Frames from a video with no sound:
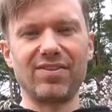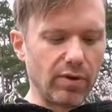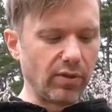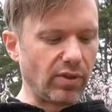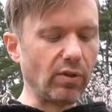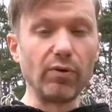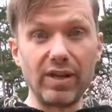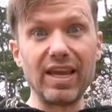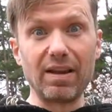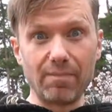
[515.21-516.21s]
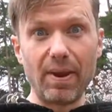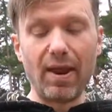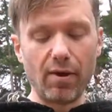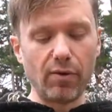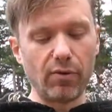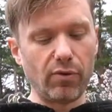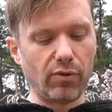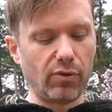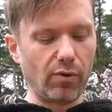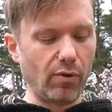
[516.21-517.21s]
You can still get pairs.
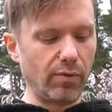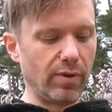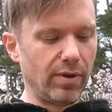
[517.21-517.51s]
So